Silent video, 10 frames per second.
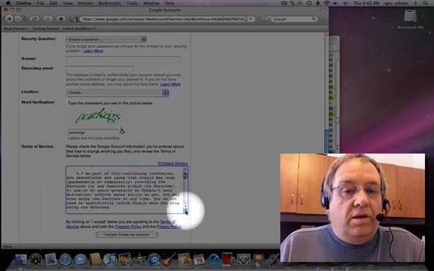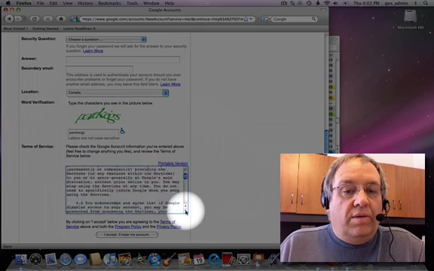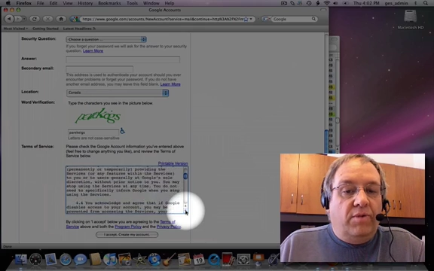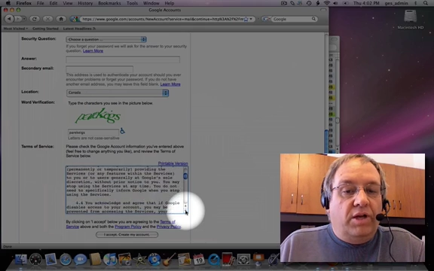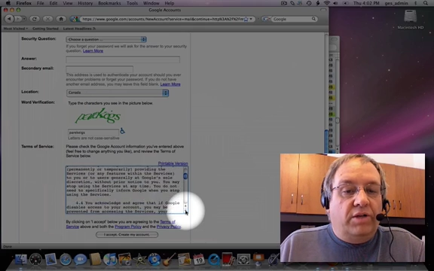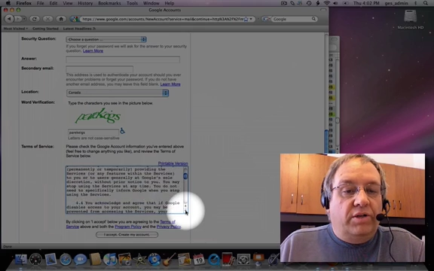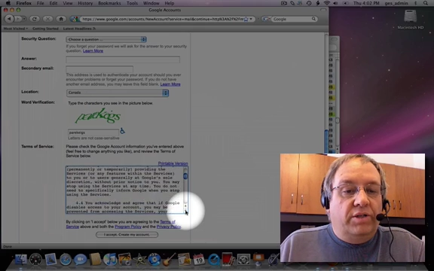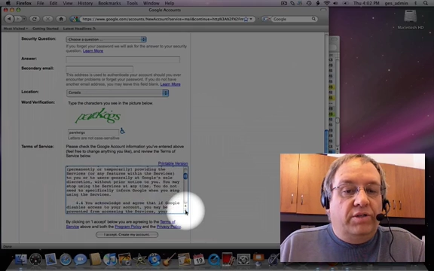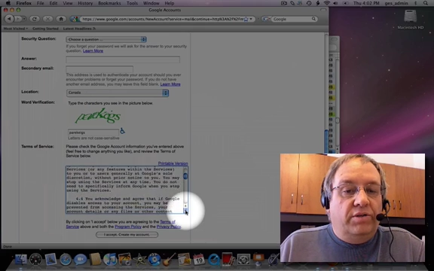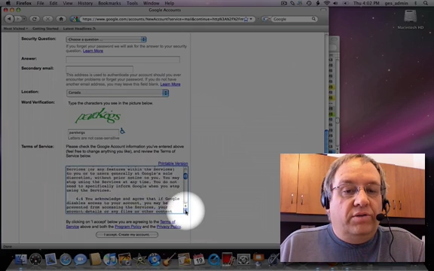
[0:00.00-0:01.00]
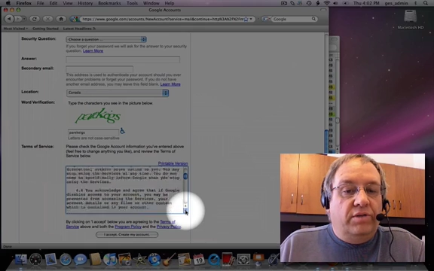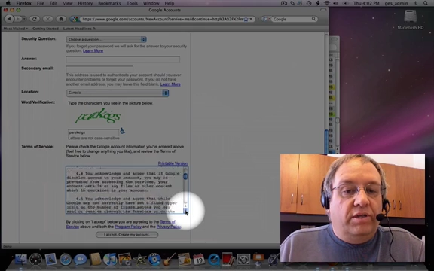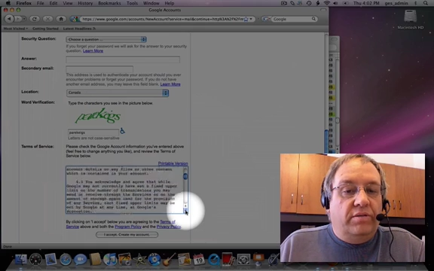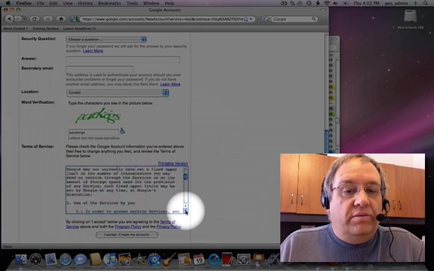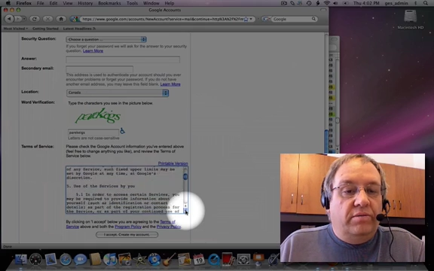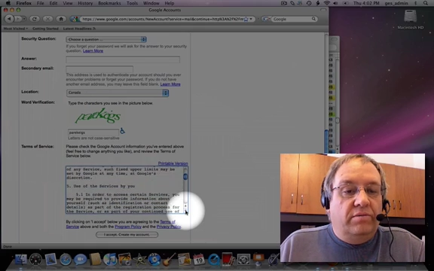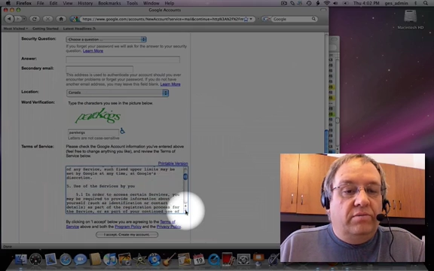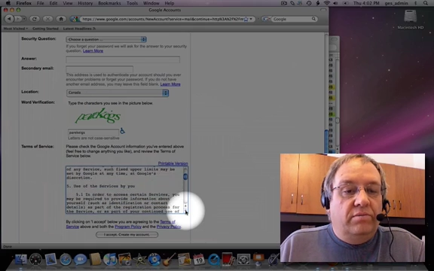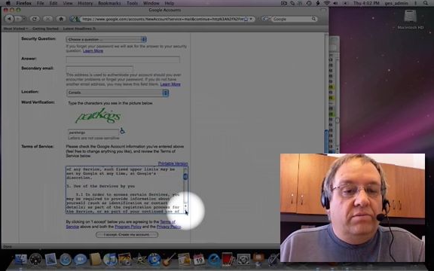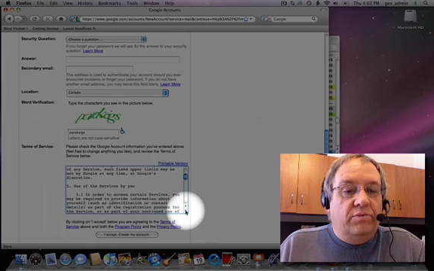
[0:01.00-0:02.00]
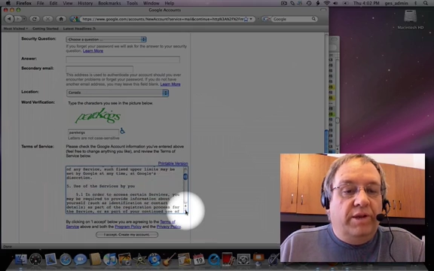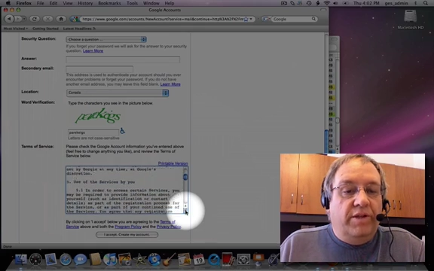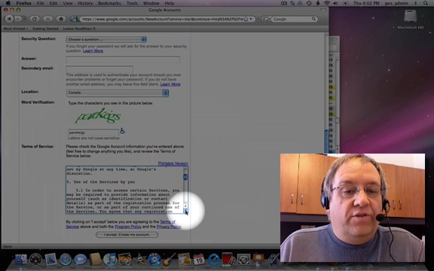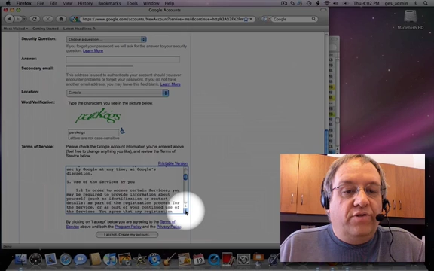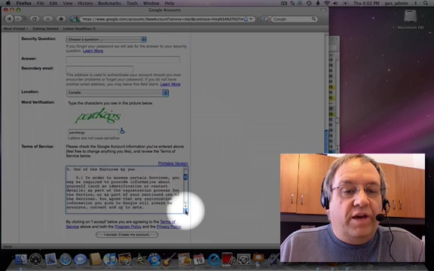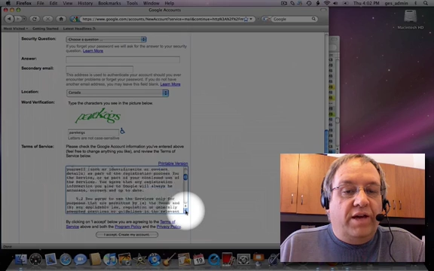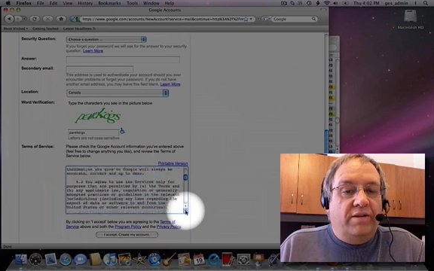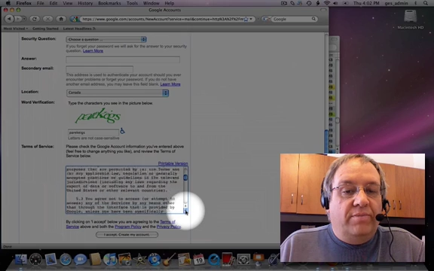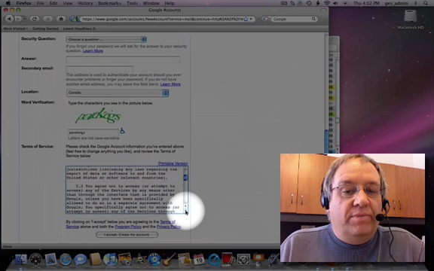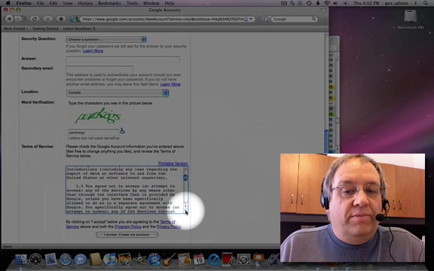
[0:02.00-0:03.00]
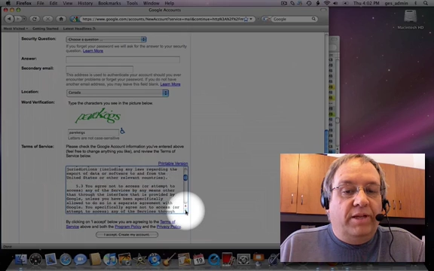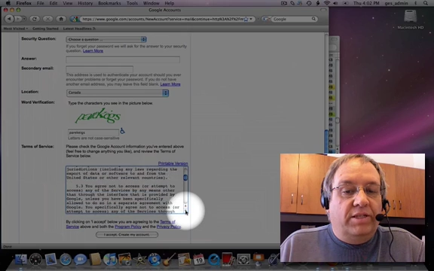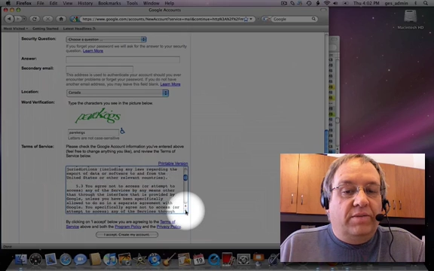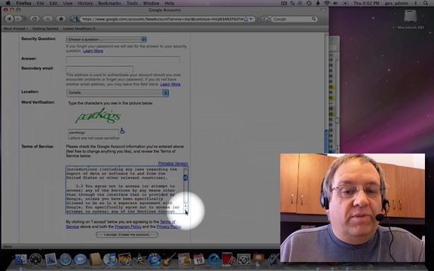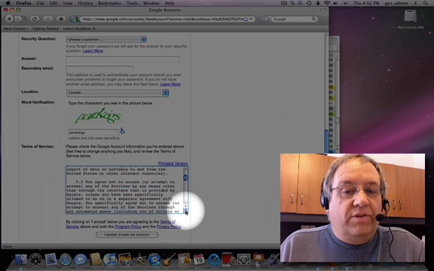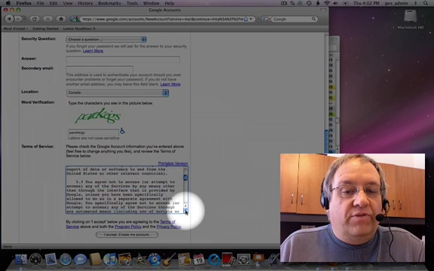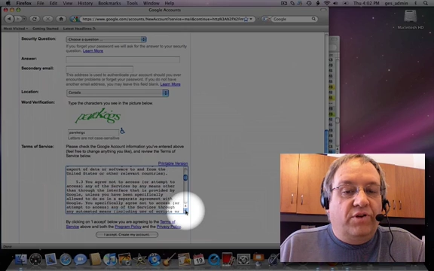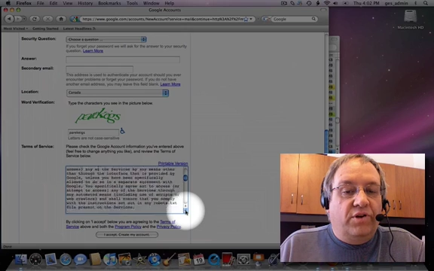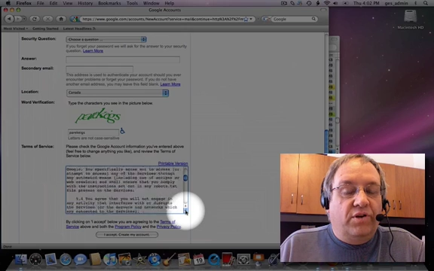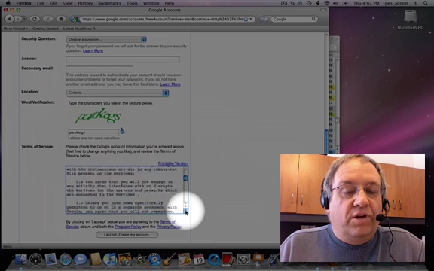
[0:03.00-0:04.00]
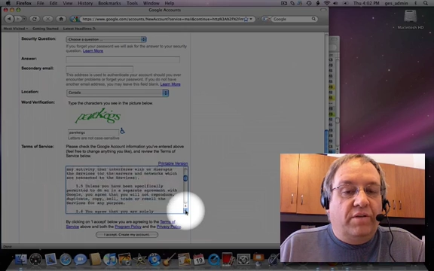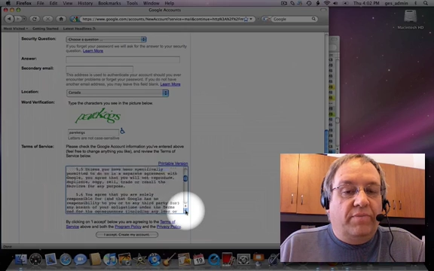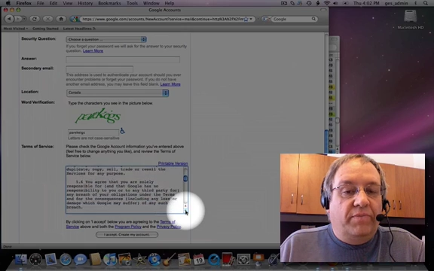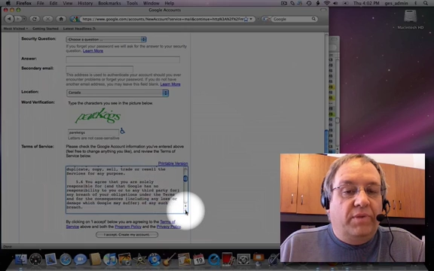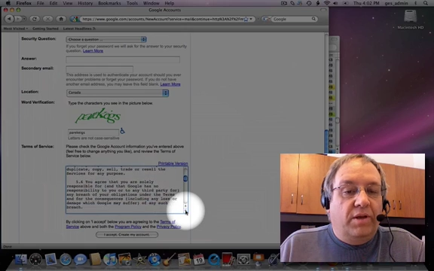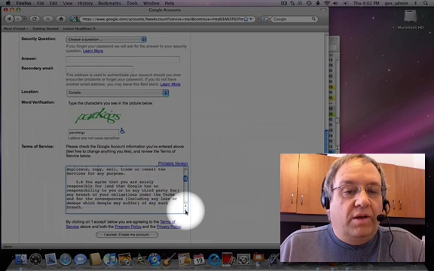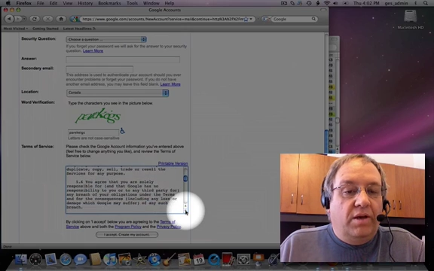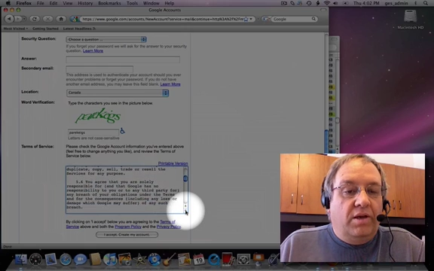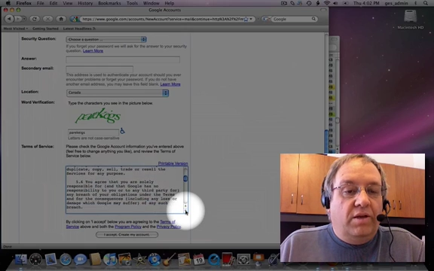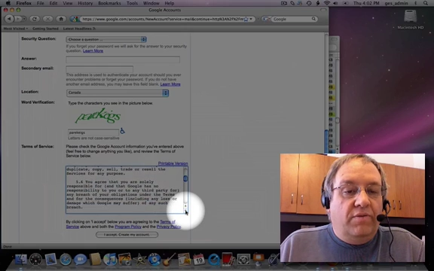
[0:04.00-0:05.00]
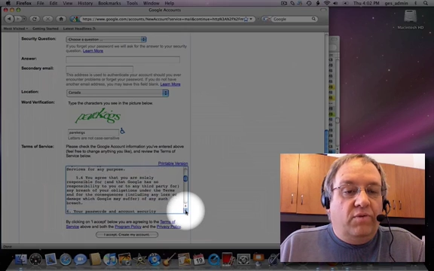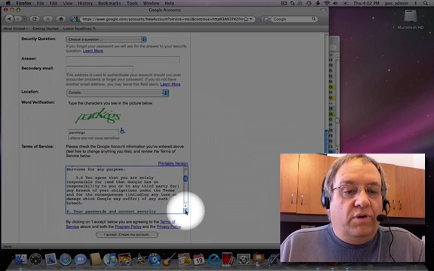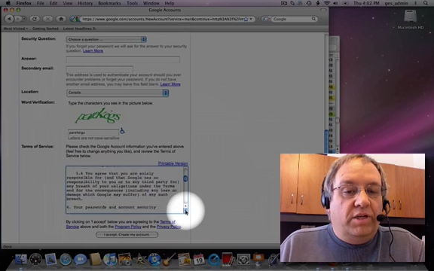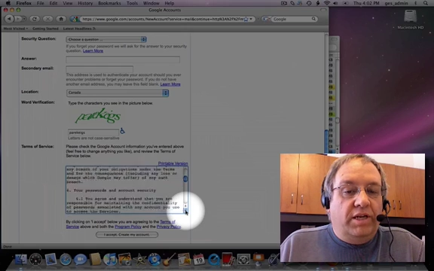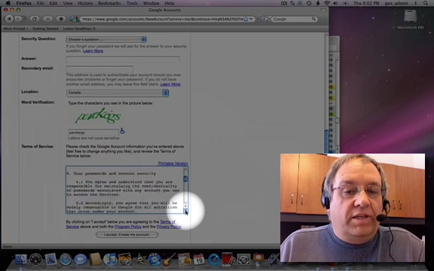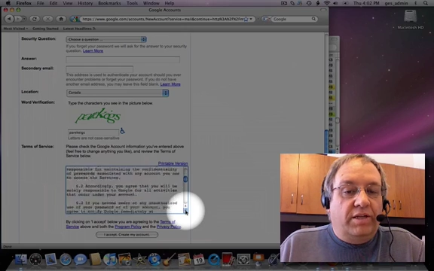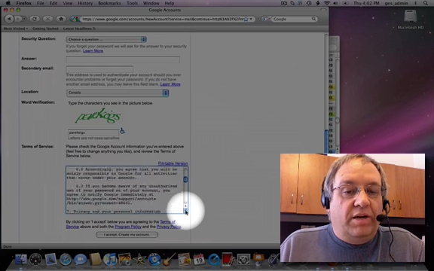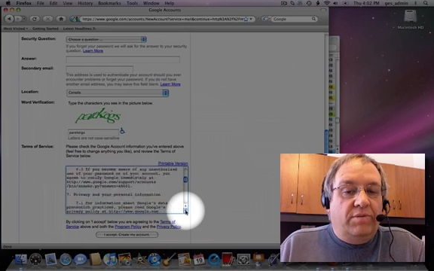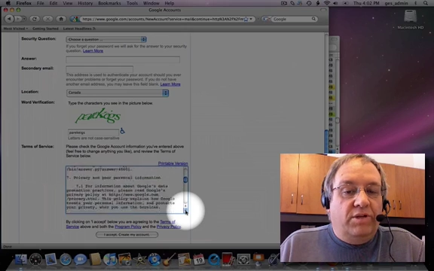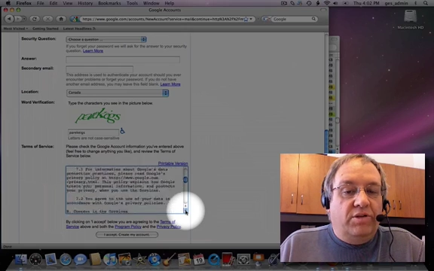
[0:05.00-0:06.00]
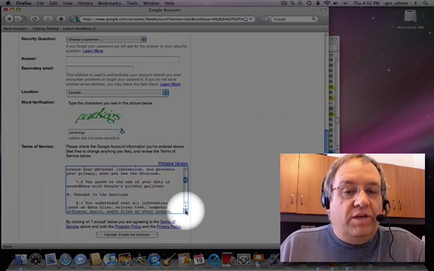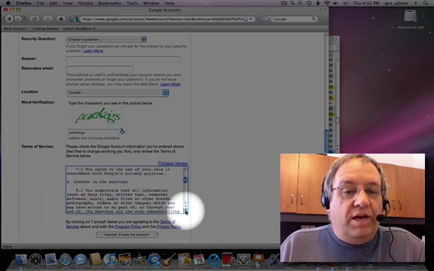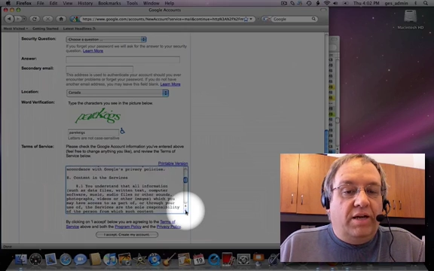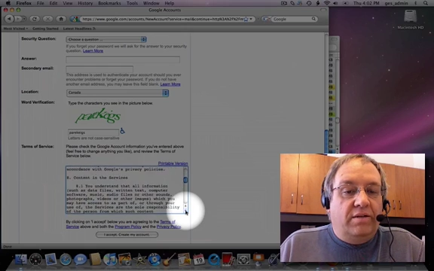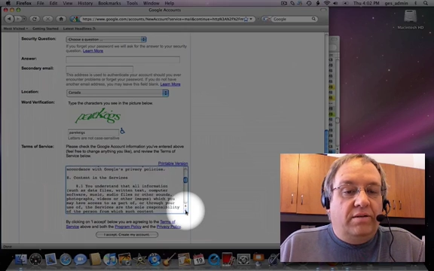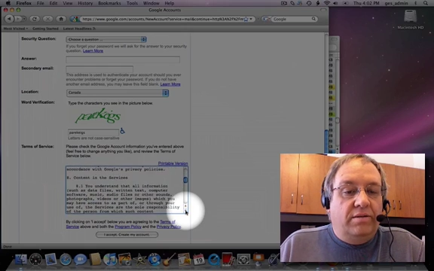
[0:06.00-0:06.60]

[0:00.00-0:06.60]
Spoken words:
I'm not going to read through that. That's something for your, if you want to take the time to do that.